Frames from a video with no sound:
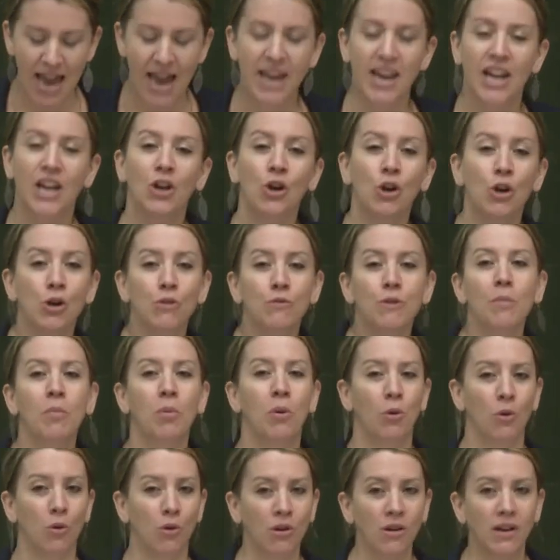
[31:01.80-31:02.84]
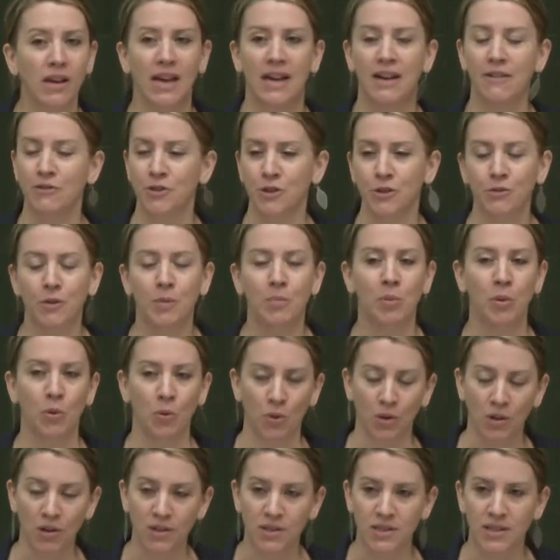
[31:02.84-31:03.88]
and I heard report after
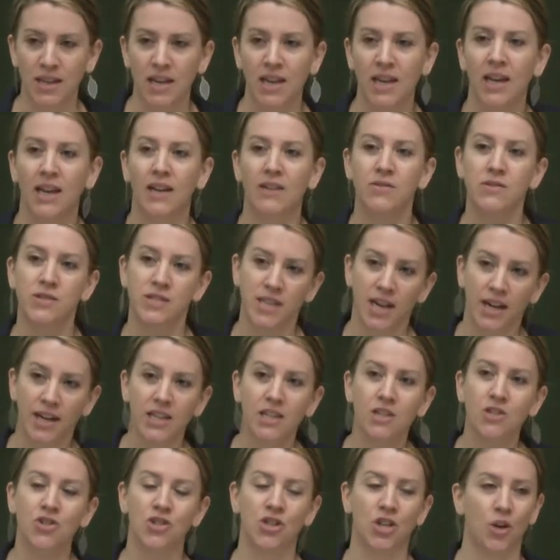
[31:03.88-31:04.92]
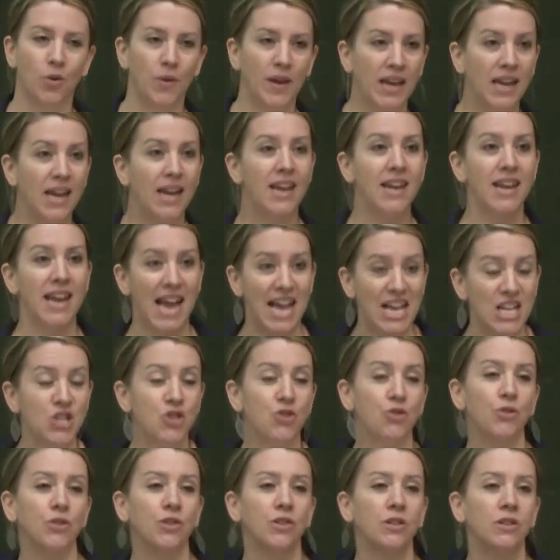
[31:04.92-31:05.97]
report of studies showing
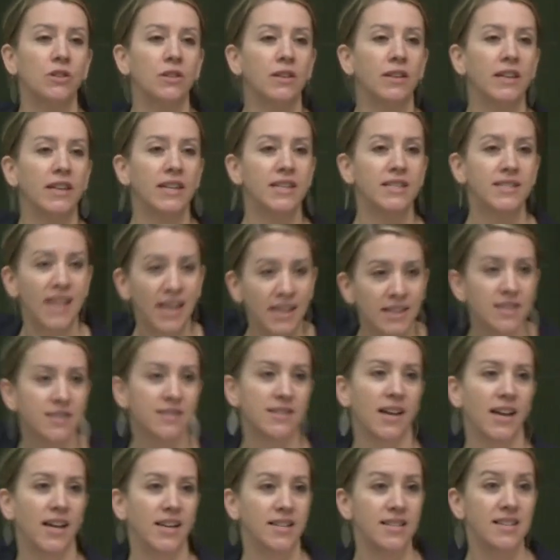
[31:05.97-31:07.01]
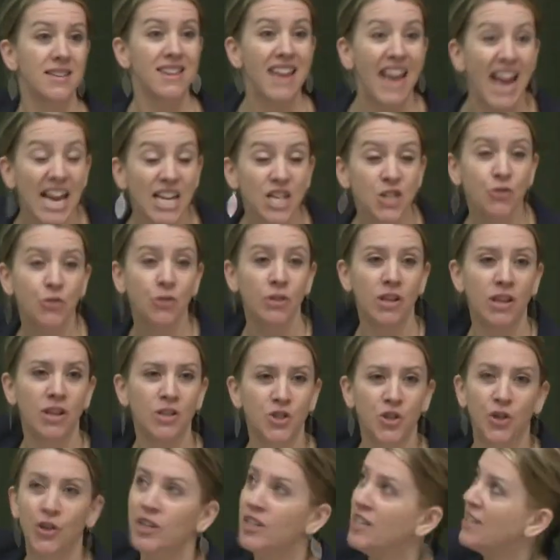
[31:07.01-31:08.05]
natural insecticides, natural
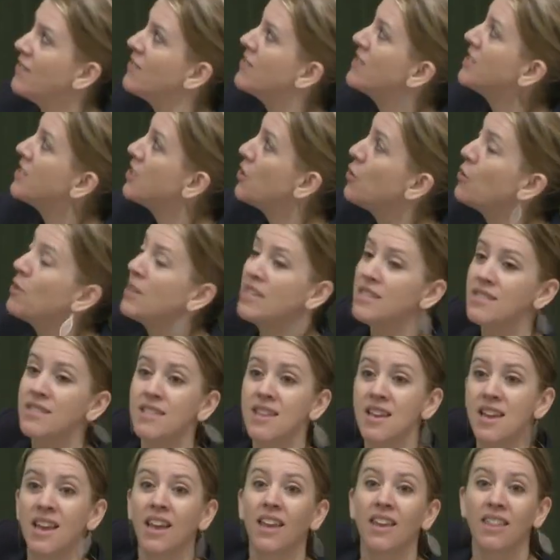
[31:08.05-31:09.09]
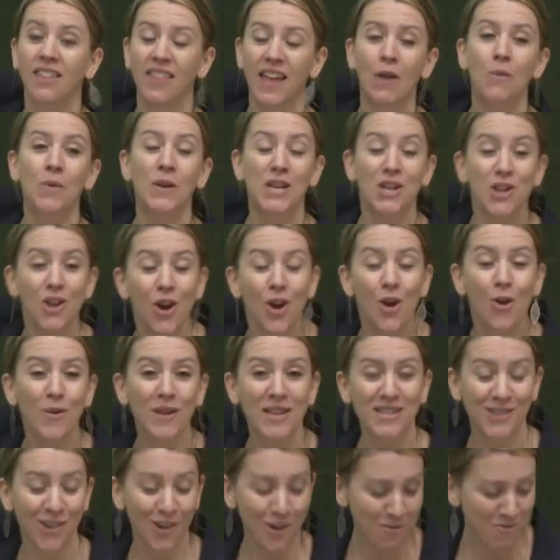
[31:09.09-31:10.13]
alternatives to this thing that we know
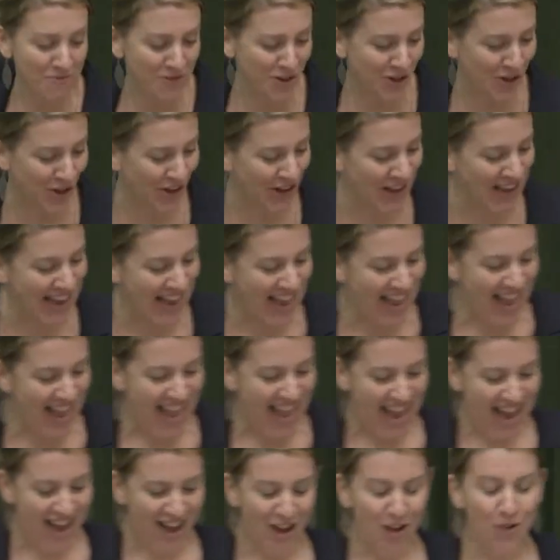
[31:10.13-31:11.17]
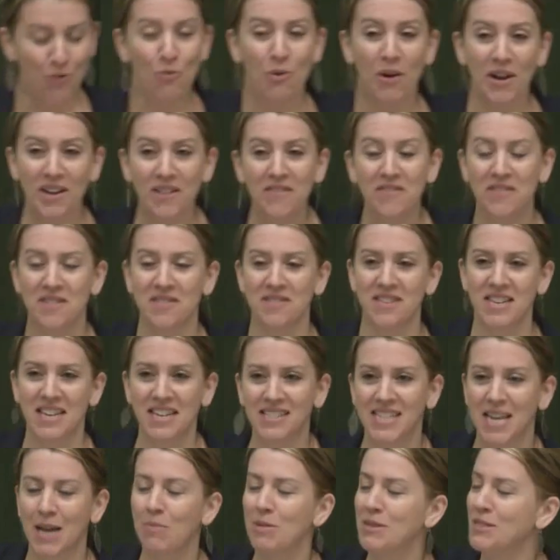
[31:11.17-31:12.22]
is harmful. Uh, one of the
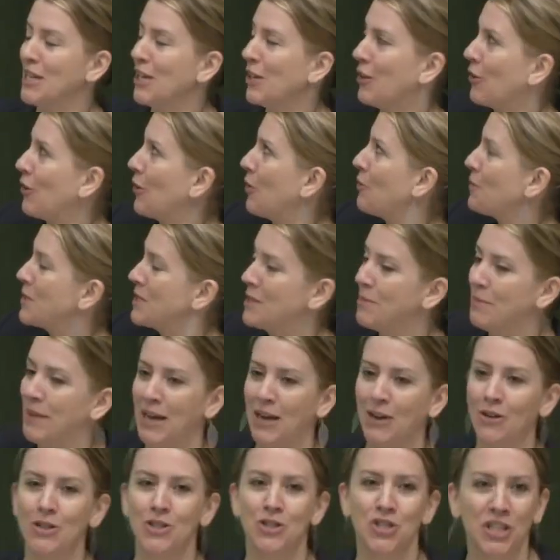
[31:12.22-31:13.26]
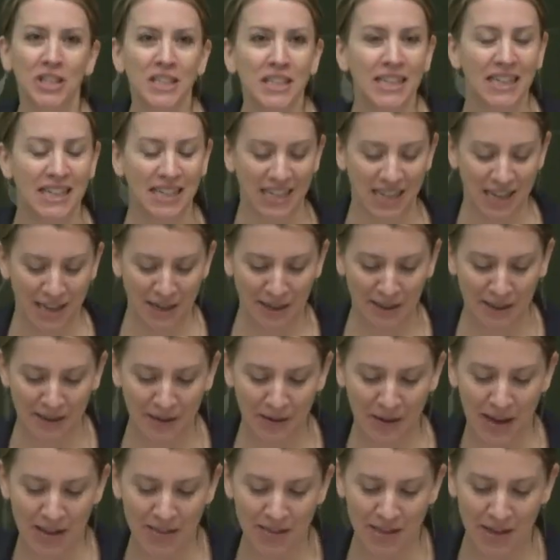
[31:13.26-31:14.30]
examples I heard was about chili. Uh,
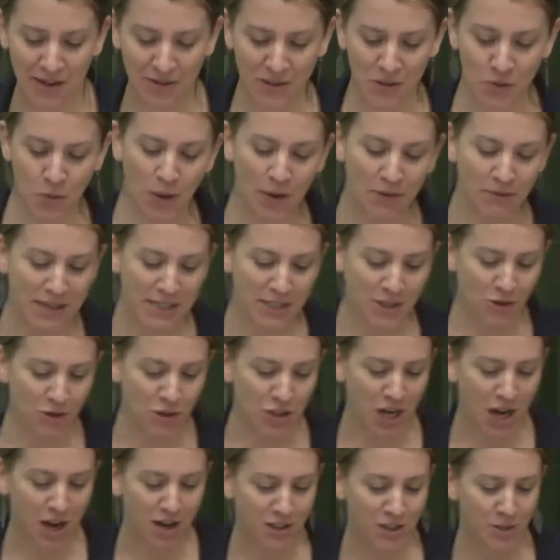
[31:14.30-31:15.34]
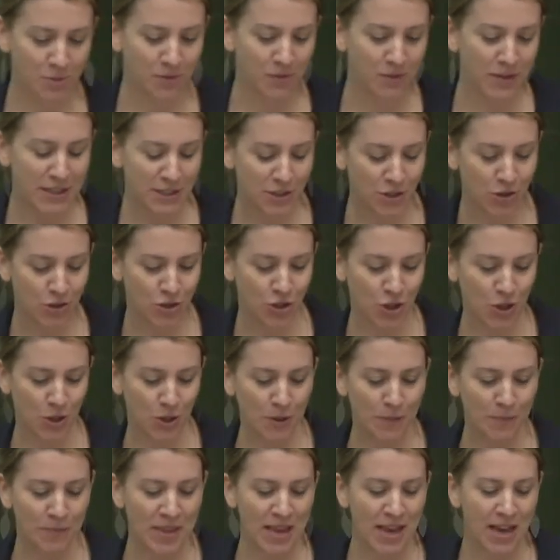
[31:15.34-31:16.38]
and there was one research talked,
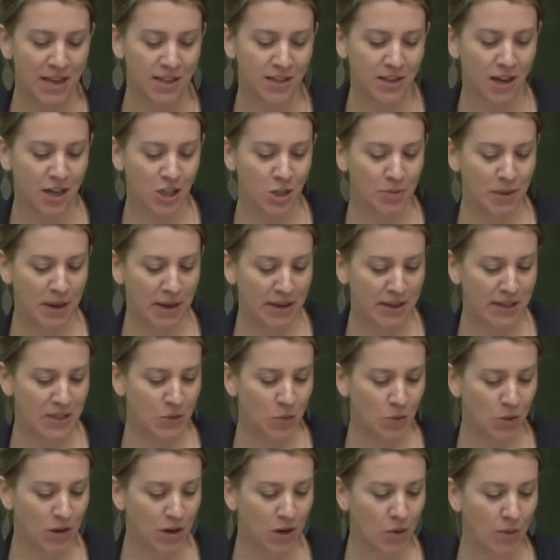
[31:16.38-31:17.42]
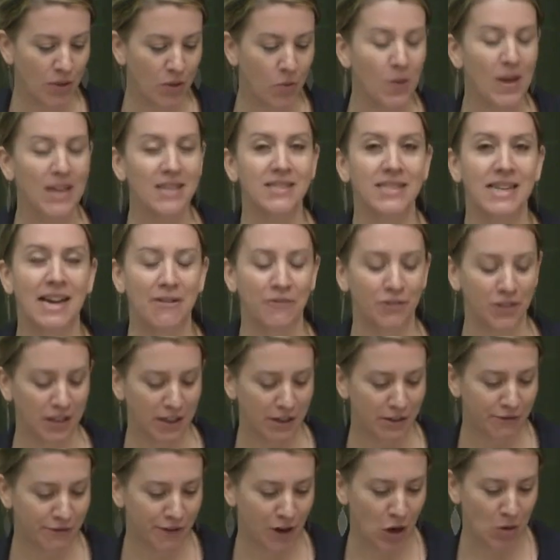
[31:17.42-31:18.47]
researcher talked about his work with West
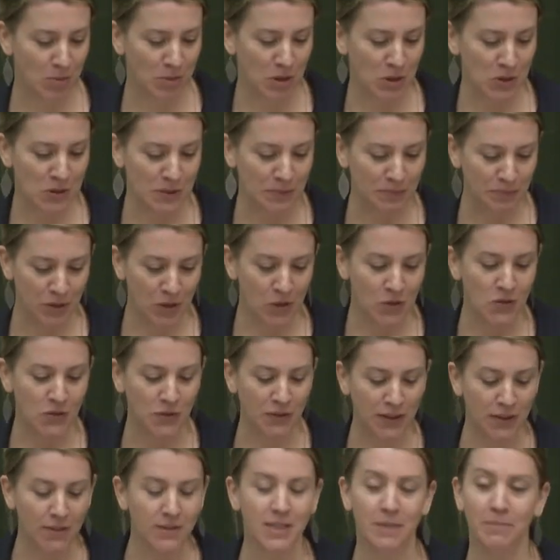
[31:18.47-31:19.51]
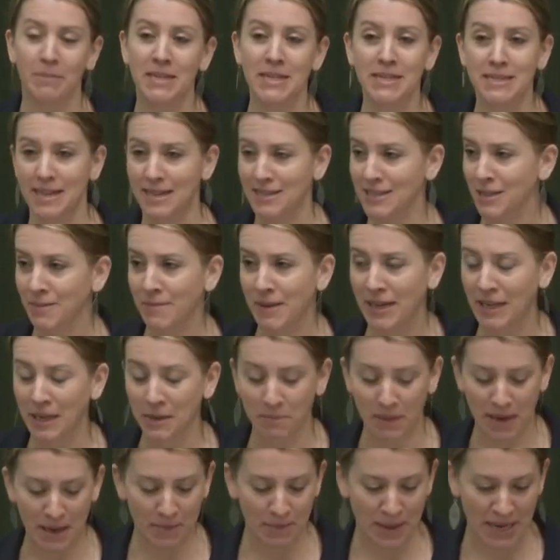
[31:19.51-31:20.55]
African farmers whose fields had been
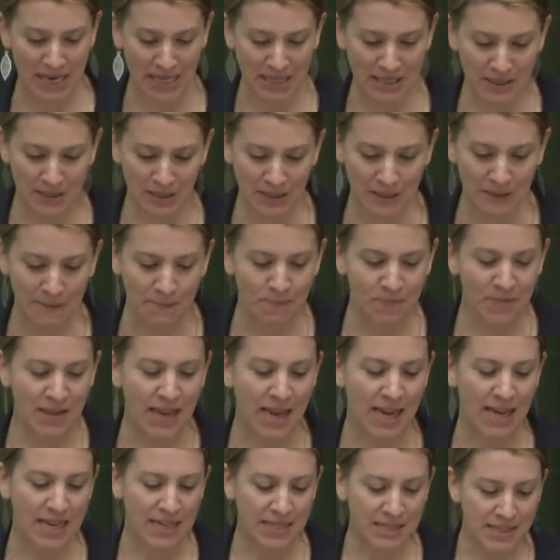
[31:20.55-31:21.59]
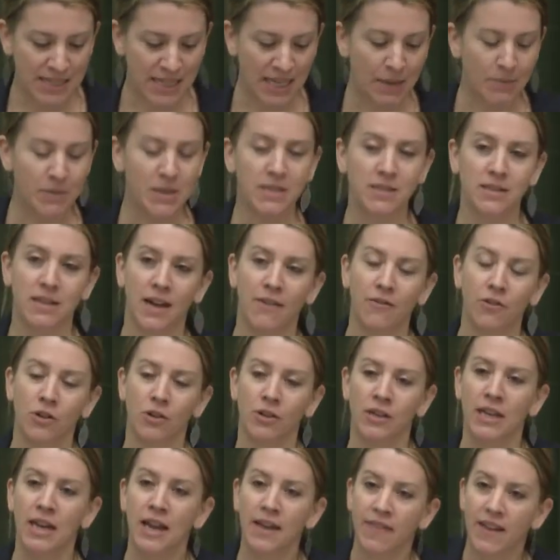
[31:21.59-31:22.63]
decimated by pests. And his team
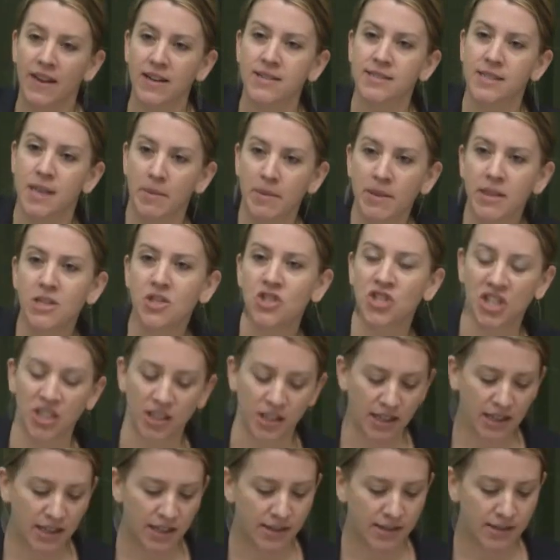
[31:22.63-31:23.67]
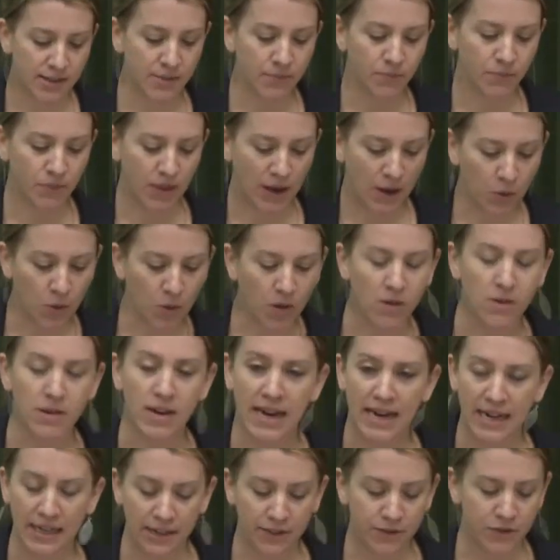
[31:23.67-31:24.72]
discovered that some of the chilies that were
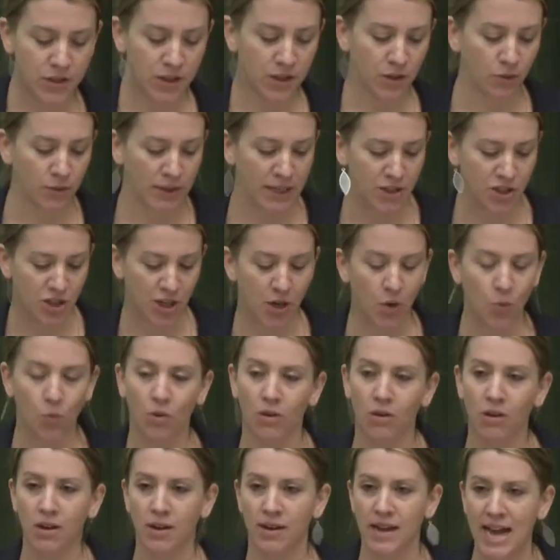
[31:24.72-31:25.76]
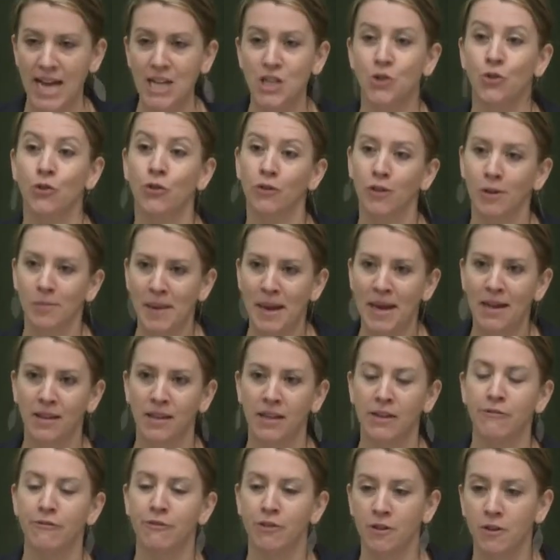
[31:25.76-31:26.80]
native to the region were a natural
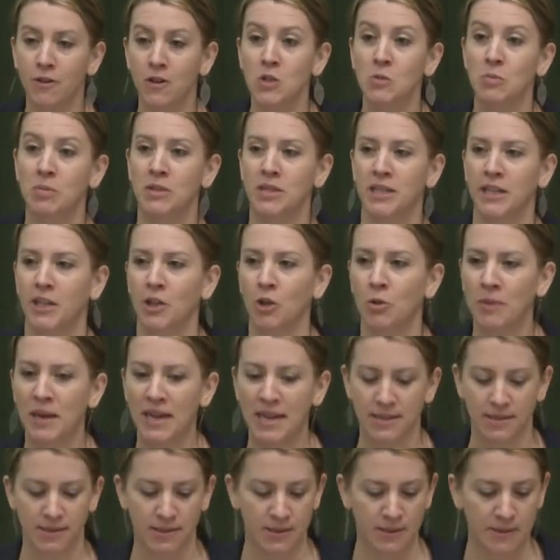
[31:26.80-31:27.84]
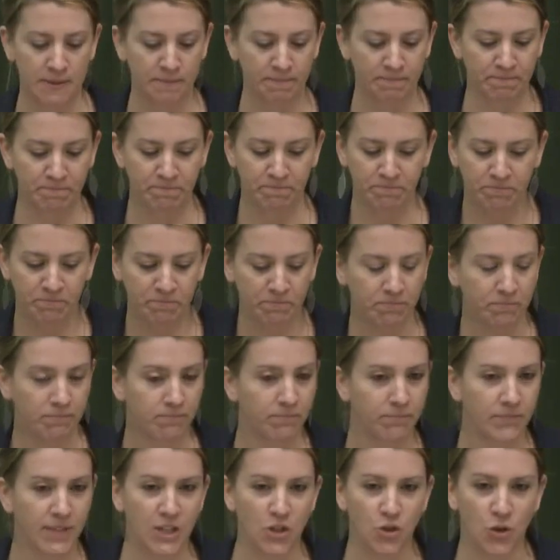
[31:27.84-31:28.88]
repellent for those particular pests.
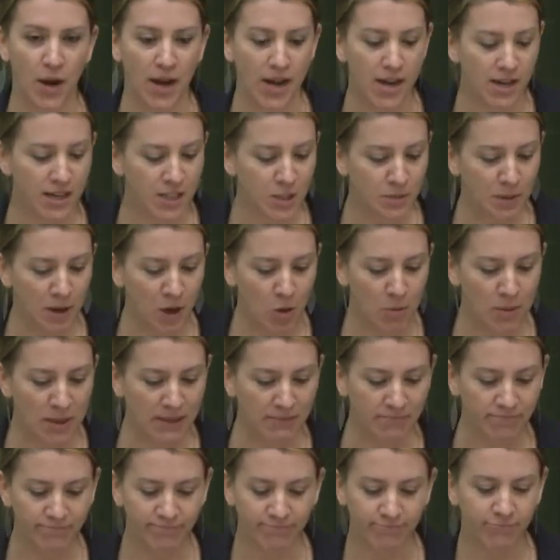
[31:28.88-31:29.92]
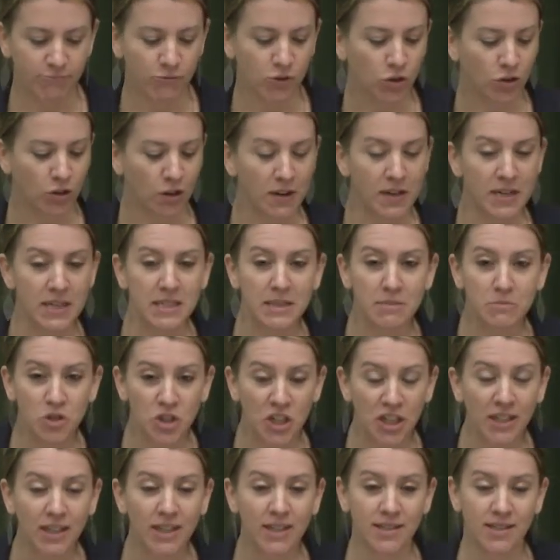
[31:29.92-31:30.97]
They tried an experiment growing some
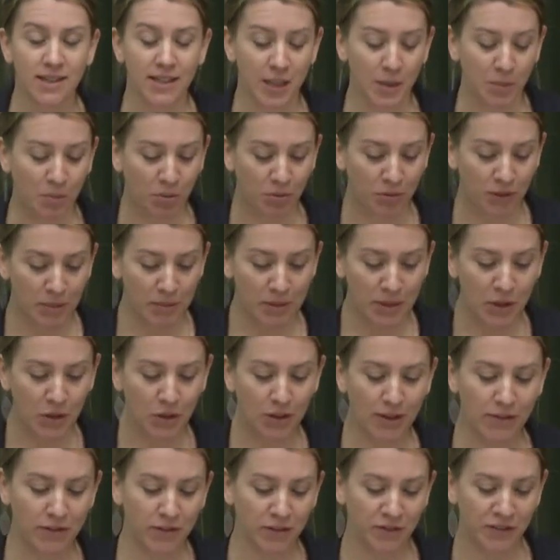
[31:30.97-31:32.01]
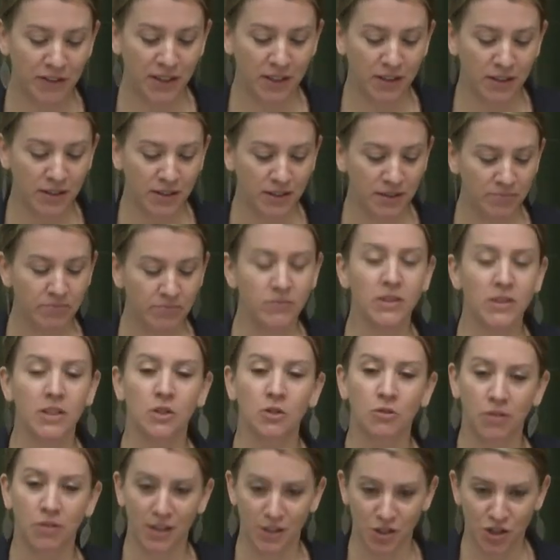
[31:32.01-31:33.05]
chilies on the perimeter of the field,
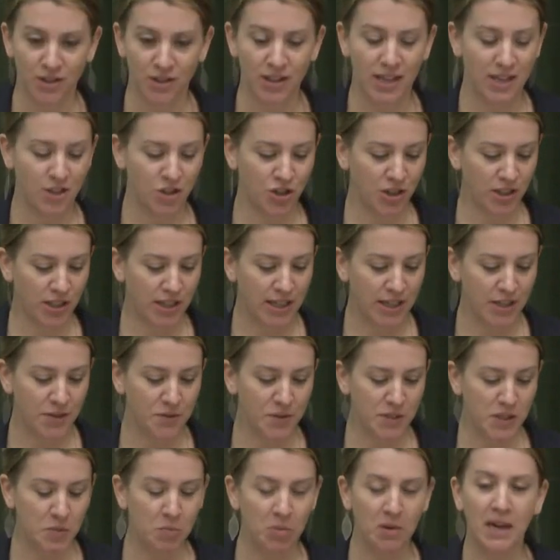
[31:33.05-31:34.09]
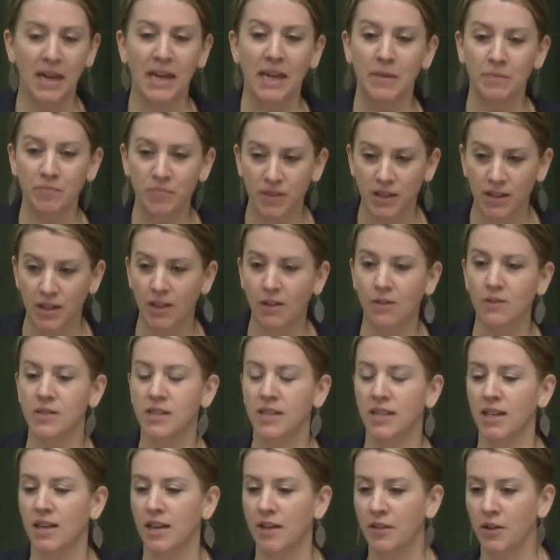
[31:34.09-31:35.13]
crushing that chili into a spray,
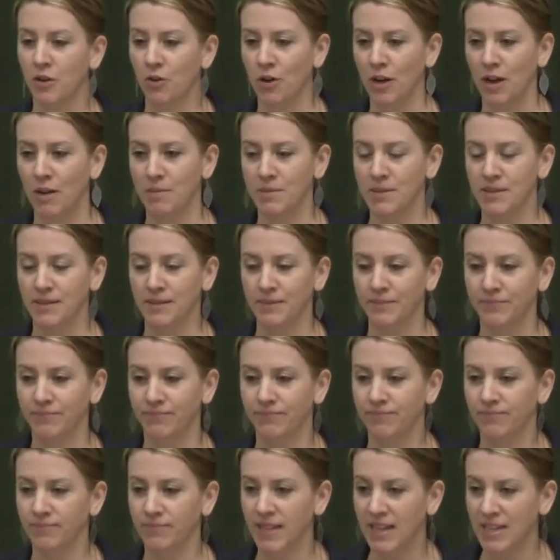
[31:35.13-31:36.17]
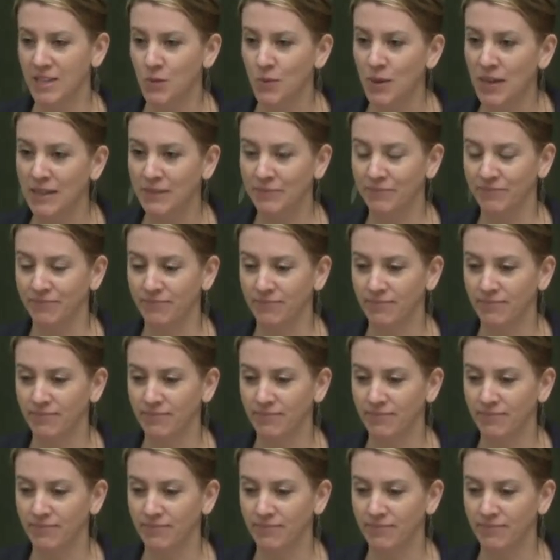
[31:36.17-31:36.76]
using it on the crops. Guess what?